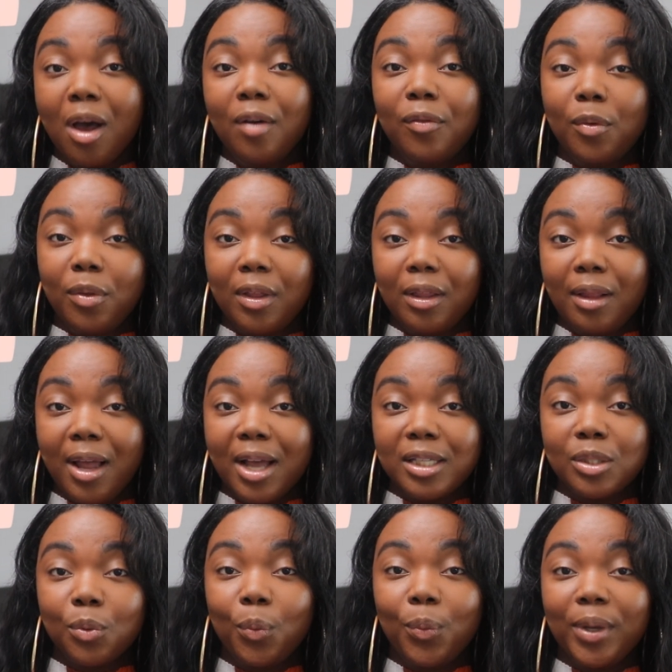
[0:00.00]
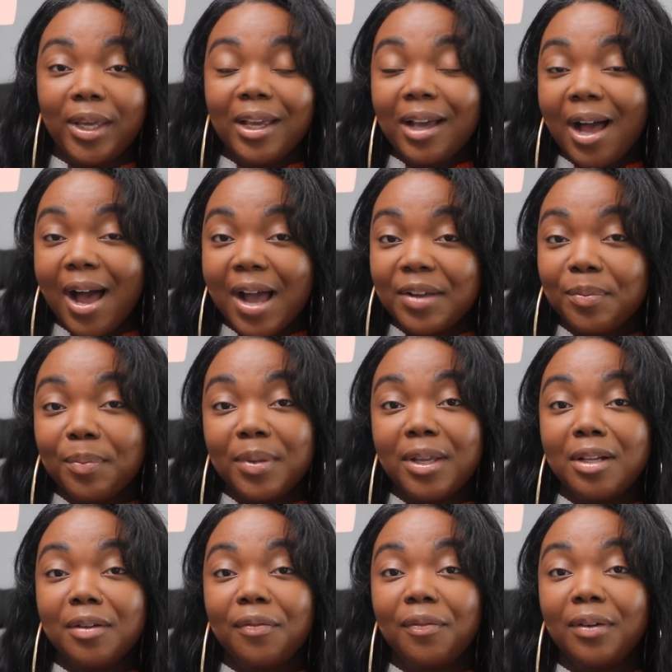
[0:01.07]
For the last week, I've
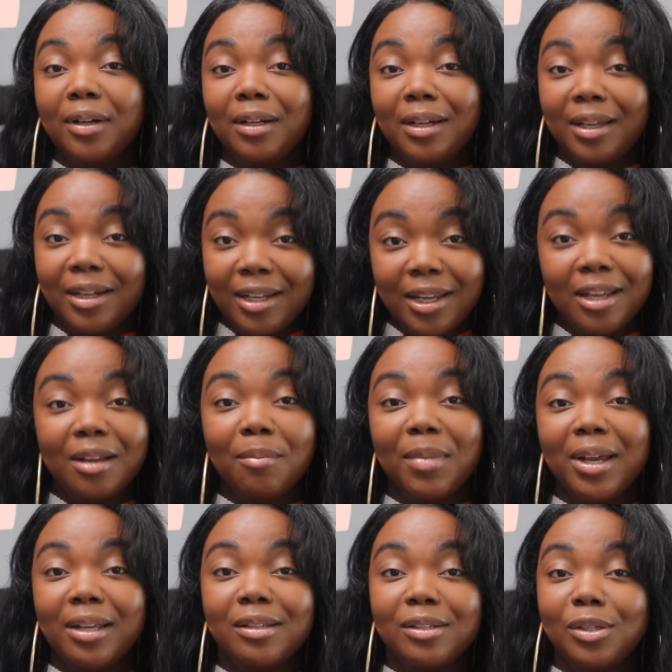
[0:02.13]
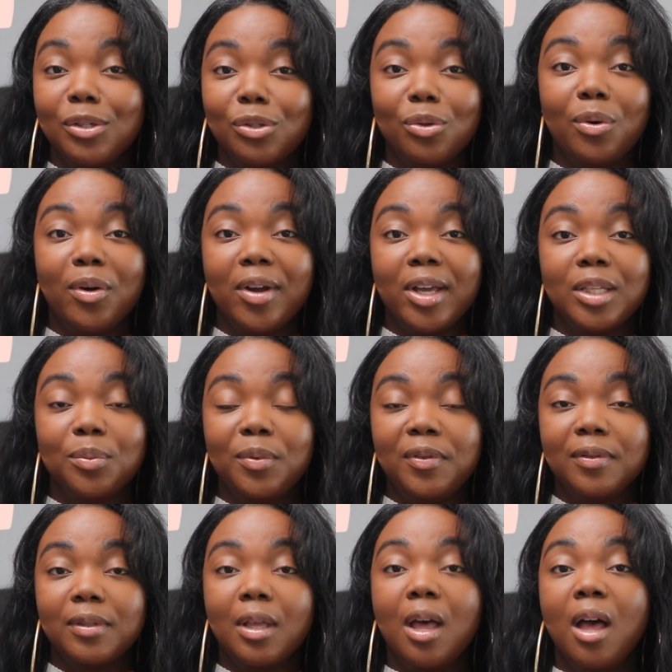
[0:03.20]
been flooding my Insta stories
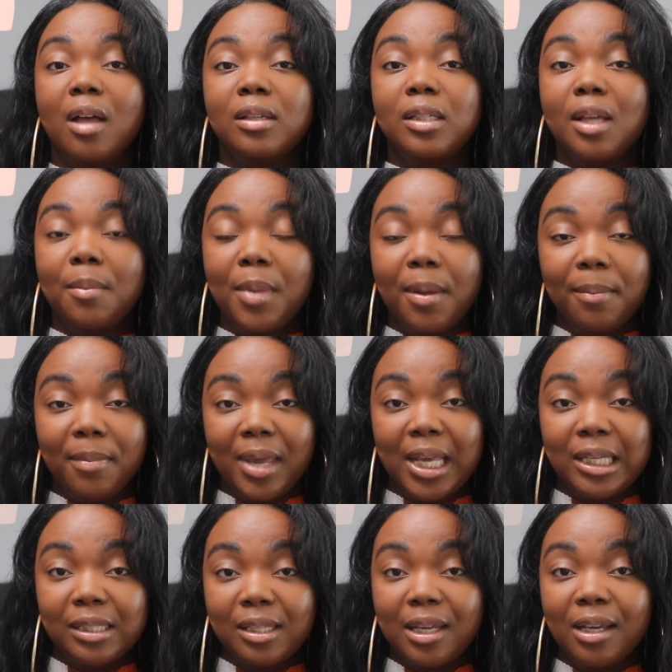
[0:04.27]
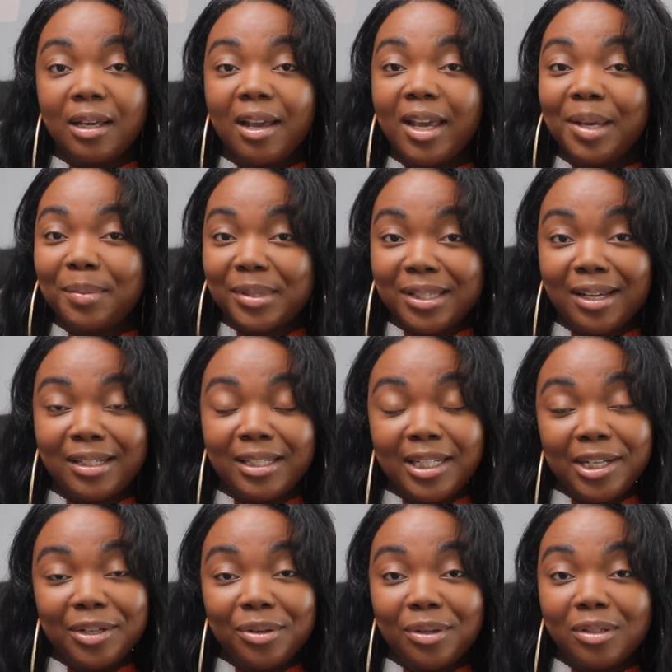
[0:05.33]
with some amazing Amazon
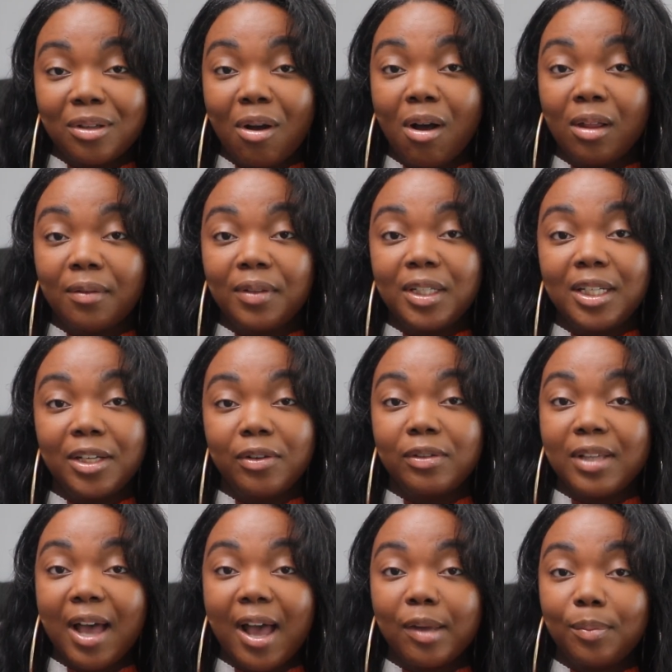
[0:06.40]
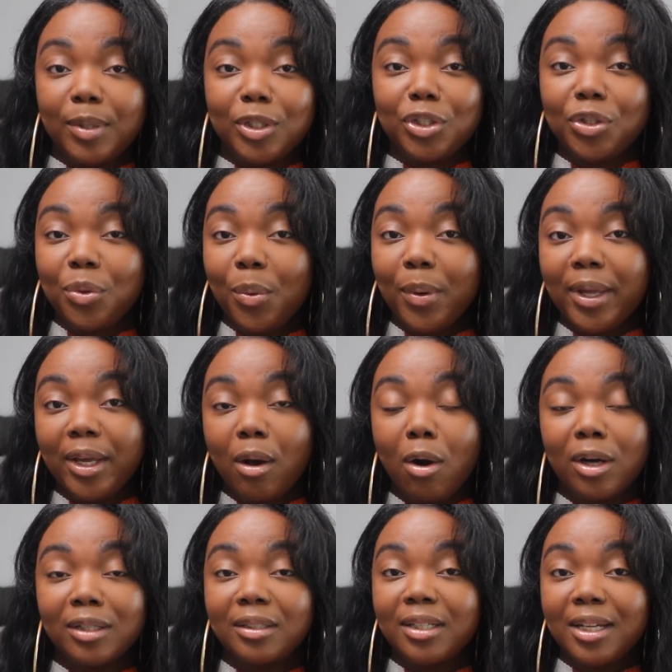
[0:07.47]
deals. All of the deals I've been showing
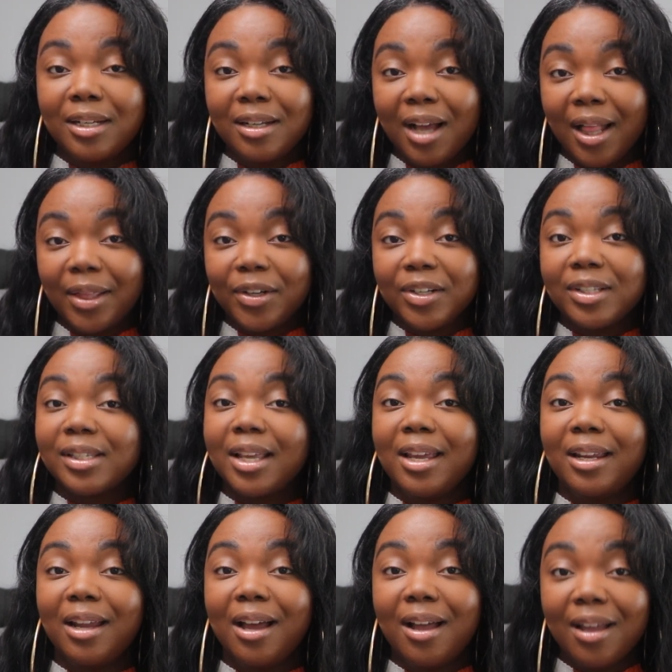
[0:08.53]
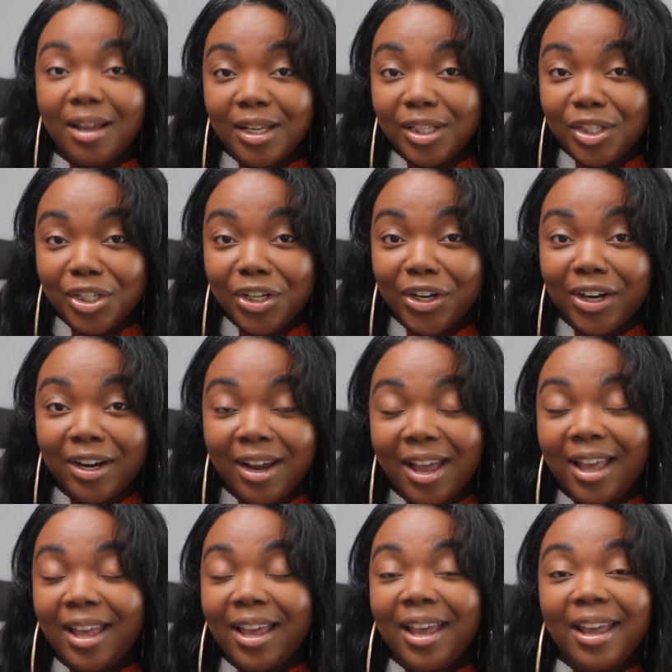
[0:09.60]
are $10 and under,
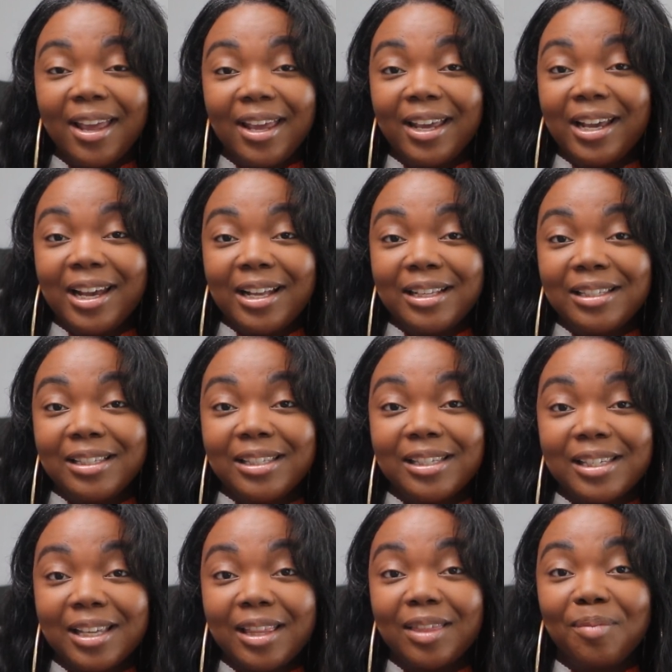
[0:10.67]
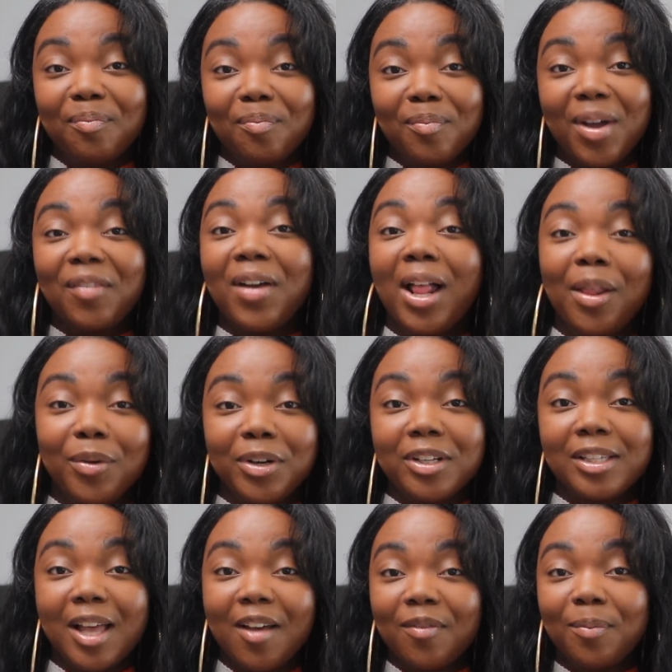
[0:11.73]
and my
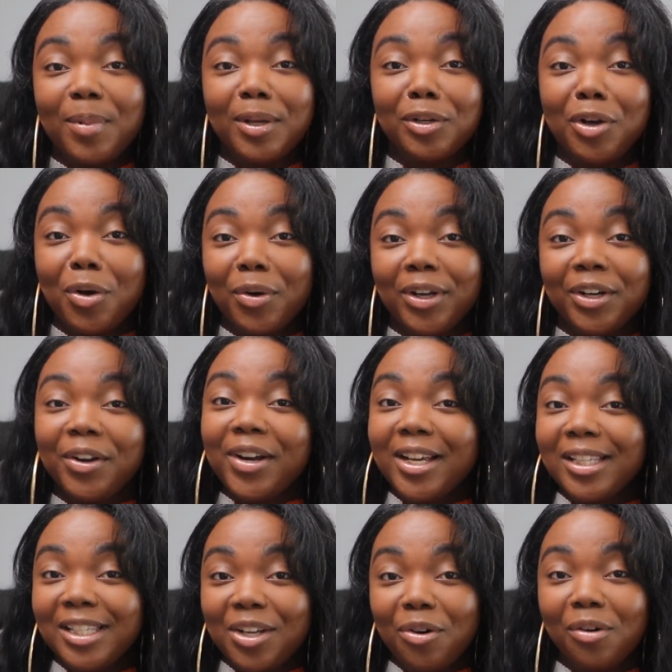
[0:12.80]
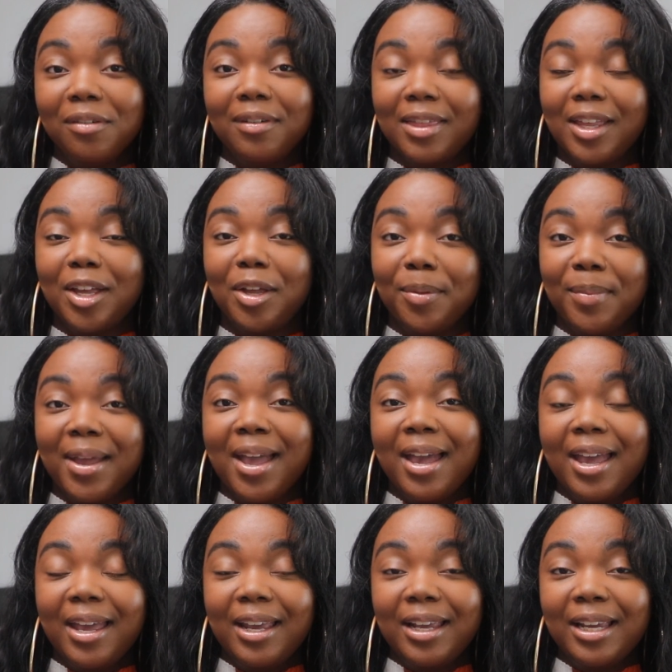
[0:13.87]
followers have been going crazy over them,
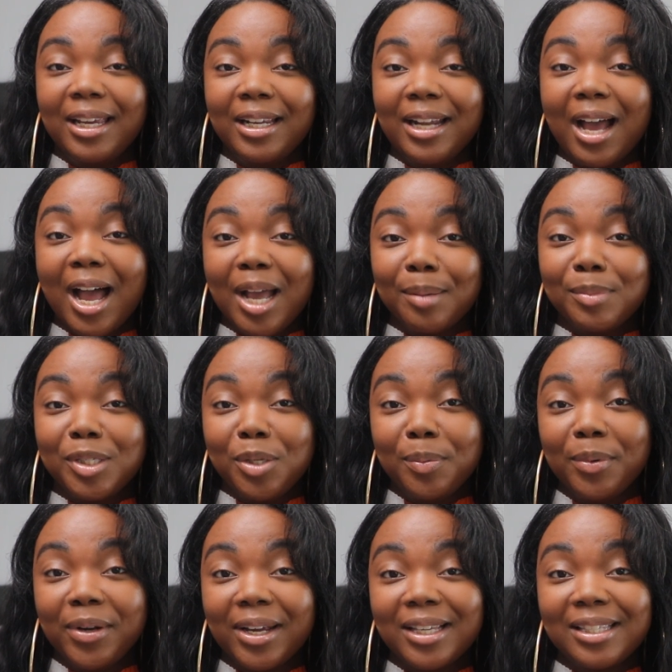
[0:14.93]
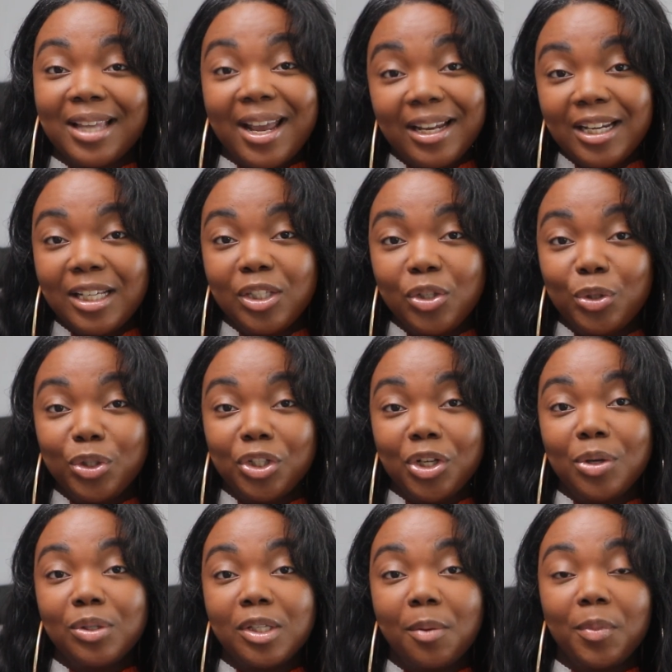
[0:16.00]
and I'm super excited to
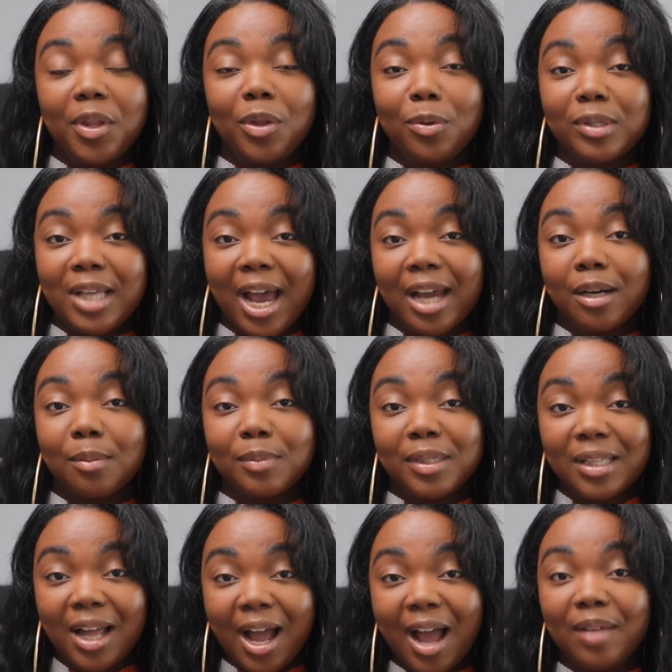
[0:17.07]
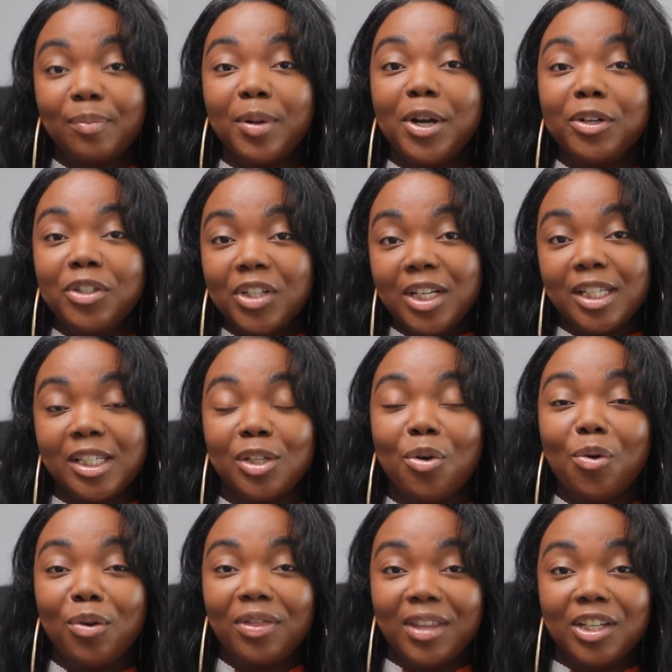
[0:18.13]
show some of those items that I've purchased
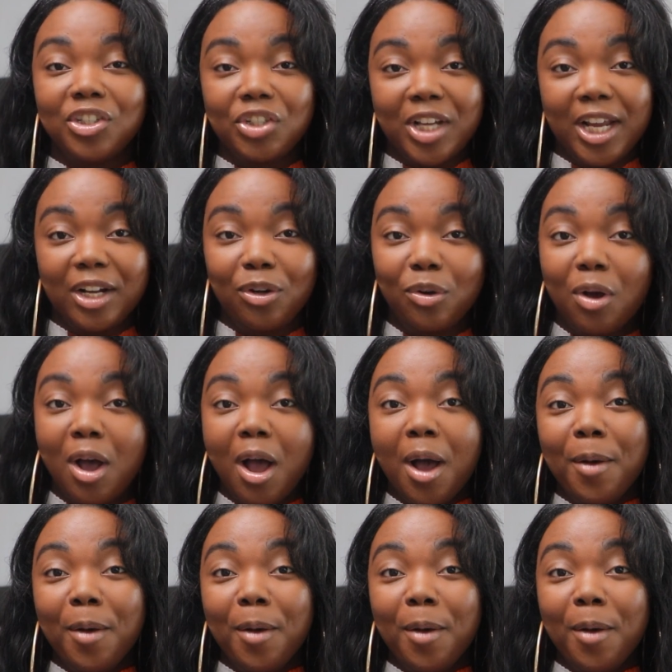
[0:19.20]
on this channel.